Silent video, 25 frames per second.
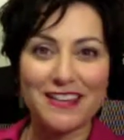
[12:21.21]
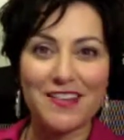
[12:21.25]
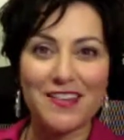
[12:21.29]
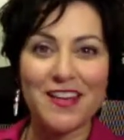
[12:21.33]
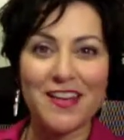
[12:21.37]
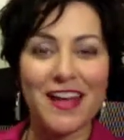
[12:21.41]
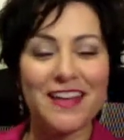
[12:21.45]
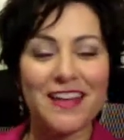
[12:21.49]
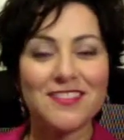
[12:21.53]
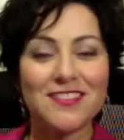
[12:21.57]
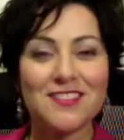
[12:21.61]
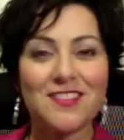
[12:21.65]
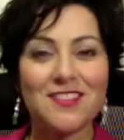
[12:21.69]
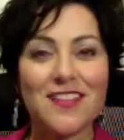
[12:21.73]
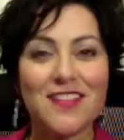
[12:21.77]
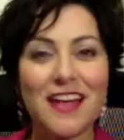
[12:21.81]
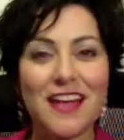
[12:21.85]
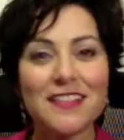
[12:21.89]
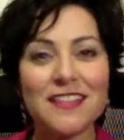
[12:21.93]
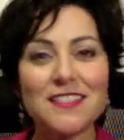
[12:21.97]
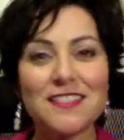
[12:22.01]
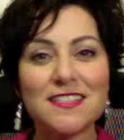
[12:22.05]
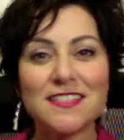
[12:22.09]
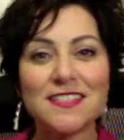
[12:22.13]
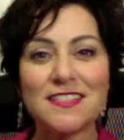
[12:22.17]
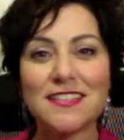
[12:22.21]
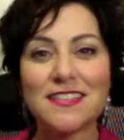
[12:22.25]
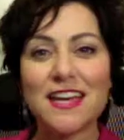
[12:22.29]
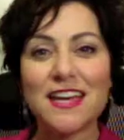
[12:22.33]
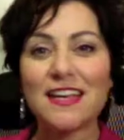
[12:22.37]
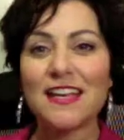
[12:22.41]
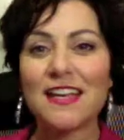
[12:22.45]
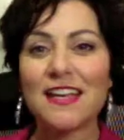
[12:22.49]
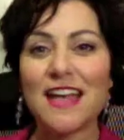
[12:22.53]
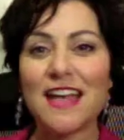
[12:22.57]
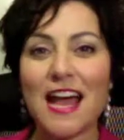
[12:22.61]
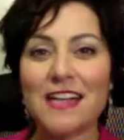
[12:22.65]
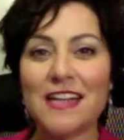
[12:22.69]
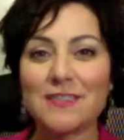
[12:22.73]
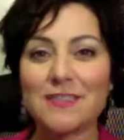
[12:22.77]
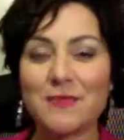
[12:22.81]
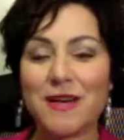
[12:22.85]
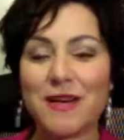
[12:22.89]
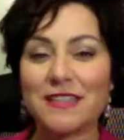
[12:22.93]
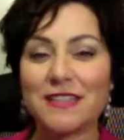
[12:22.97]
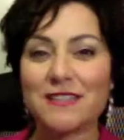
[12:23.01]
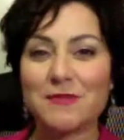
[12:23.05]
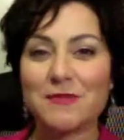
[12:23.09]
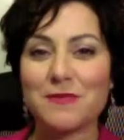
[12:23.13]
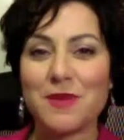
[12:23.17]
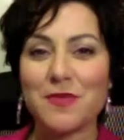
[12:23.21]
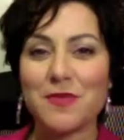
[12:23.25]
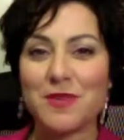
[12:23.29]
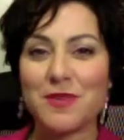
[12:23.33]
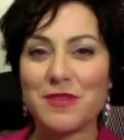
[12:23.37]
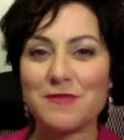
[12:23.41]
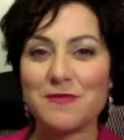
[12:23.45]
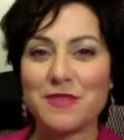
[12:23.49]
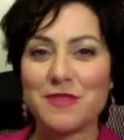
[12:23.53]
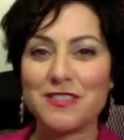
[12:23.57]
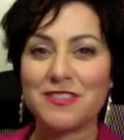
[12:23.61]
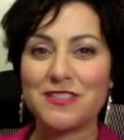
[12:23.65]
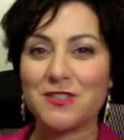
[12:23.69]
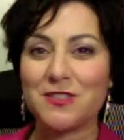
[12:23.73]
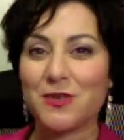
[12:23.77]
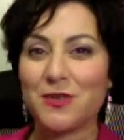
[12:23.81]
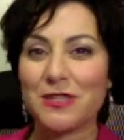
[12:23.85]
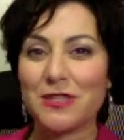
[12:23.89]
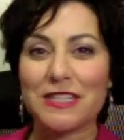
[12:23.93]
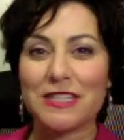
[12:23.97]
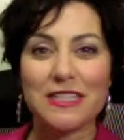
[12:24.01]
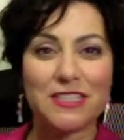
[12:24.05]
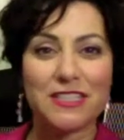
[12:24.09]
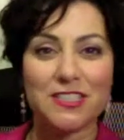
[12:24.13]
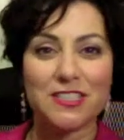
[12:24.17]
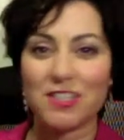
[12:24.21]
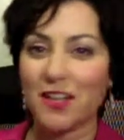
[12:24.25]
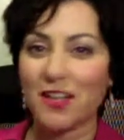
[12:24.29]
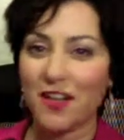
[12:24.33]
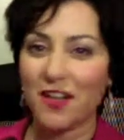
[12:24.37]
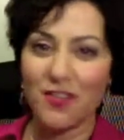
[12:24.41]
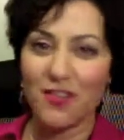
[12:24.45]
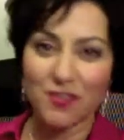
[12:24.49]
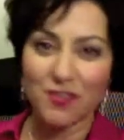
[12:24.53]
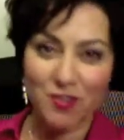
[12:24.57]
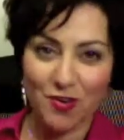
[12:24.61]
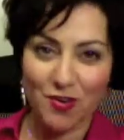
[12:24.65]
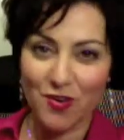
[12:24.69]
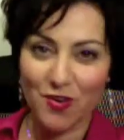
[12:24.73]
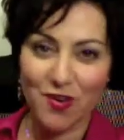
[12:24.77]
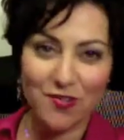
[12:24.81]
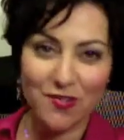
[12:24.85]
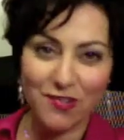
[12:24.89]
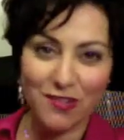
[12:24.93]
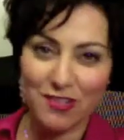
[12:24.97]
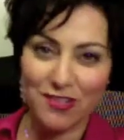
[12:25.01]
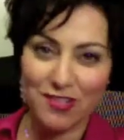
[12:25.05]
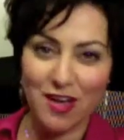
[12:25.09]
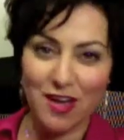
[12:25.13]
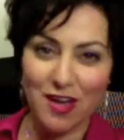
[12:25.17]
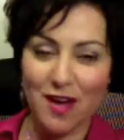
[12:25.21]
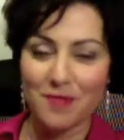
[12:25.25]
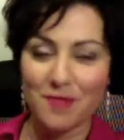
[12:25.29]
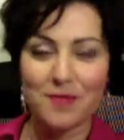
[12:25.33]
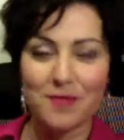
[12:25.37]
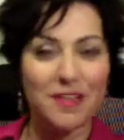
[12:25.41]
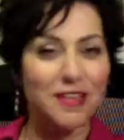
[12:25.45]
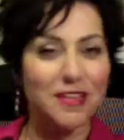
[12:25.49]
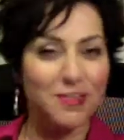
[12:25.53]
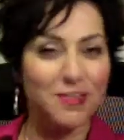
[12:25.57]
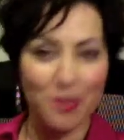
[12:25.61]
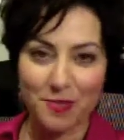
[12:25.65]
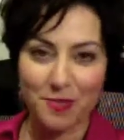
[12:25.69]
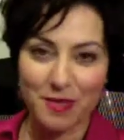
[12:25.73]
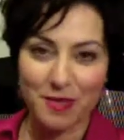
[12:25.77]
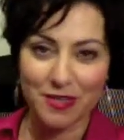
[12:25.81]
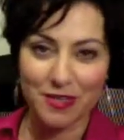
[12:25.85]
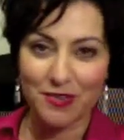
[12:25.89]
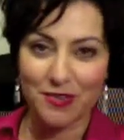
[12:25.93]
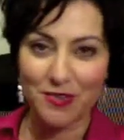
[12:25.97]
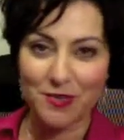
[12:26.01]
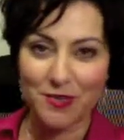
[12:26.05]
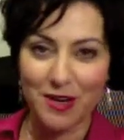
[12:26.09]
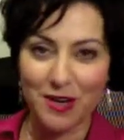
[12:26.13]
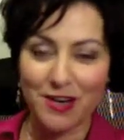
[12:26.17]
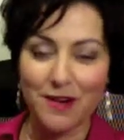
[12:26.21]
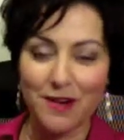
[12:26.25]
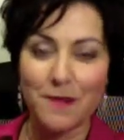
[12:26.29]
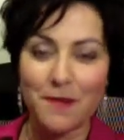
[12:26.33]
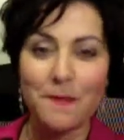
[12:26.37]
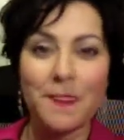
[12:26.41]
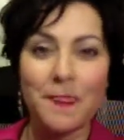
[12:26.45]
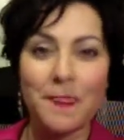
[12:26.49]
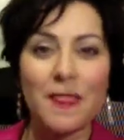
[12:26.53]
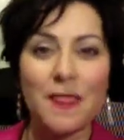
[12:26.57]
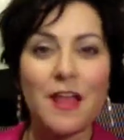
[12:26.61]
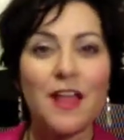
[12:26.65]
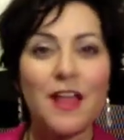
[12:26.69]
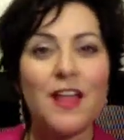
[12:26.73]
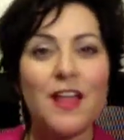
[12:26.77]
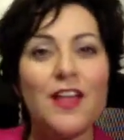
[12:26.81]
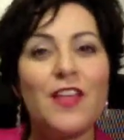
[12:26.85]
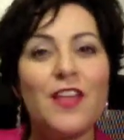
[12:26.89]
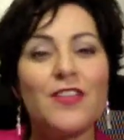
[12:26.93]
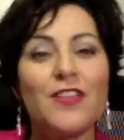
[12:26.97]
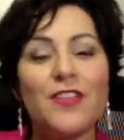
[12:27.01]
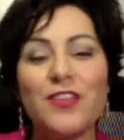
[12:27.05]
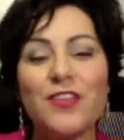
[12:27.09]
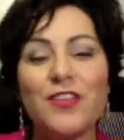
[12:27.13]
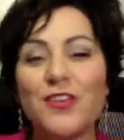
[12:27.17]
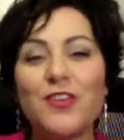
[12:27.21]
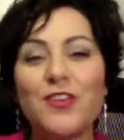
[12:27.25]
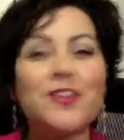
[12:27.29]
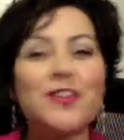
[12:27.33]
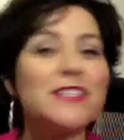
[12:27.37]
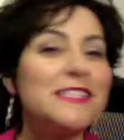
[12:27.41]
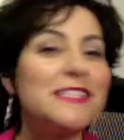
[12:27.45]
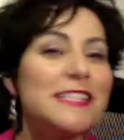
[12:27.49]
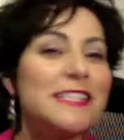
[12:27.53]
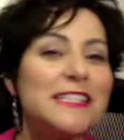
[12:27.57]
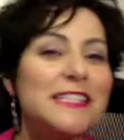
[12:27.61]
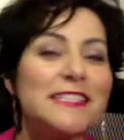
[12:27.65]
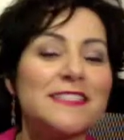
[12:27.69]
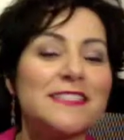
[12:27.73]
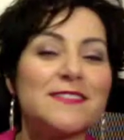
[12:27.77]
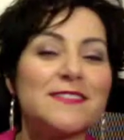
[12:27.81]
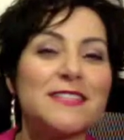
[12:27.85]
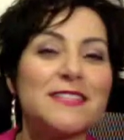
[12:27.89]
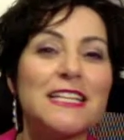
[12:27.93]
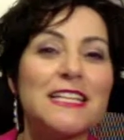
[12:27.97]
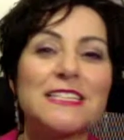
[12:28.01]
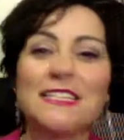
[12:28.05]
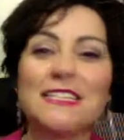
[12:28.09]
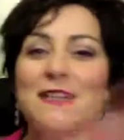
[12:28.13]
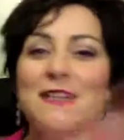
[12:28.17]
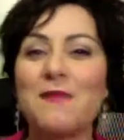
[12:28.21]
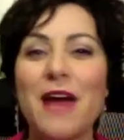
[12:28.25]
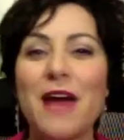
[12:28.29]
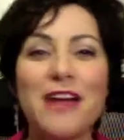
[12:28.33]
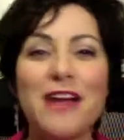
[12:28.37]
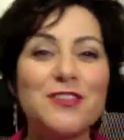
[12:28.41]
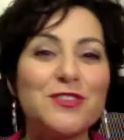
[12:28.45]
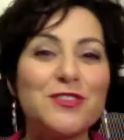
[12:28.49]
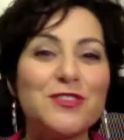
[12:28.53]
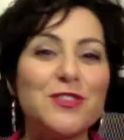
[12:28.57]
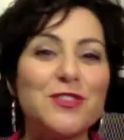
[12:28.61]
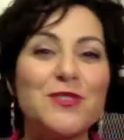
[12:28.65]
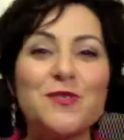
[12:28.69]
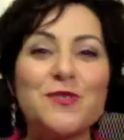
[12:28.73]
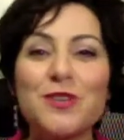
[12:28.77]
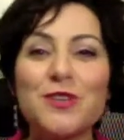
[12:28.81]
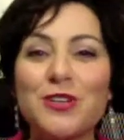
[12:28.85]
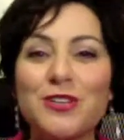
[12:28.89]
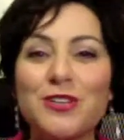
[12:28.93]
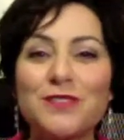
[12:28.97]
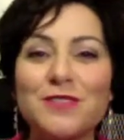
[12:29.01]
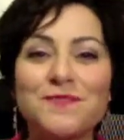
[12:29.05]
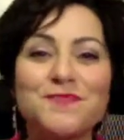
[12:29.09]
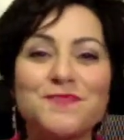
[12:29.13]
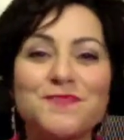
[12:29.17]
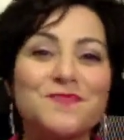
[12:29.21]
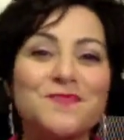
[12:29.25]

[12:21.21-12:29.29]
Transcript: Okay, so that's the second aspect about what it means to unleash. Don't go over the top and don't be under the radar. The third is this. It's the magical word.